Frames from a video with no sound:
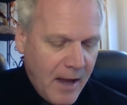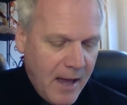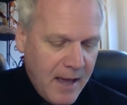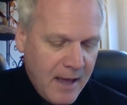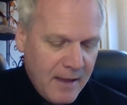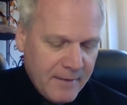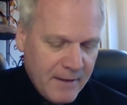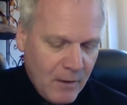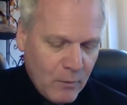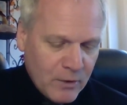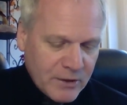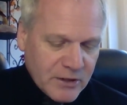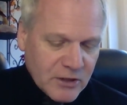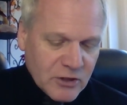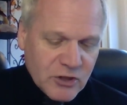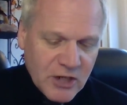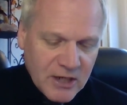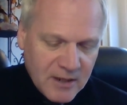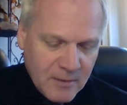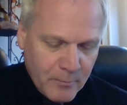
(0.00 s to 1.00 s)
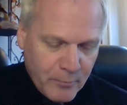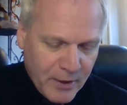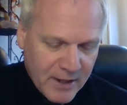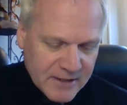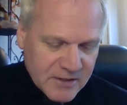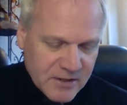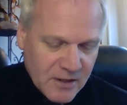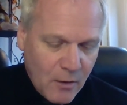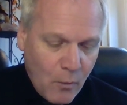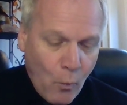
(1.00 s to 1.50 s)
and I went to chicken
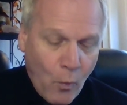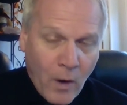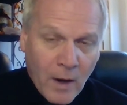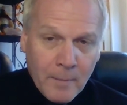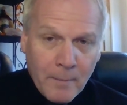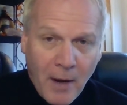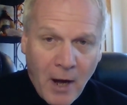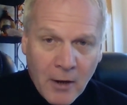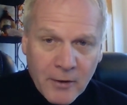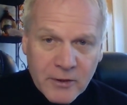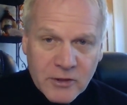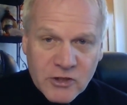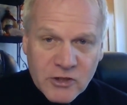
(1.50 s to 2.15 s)
breast. One pound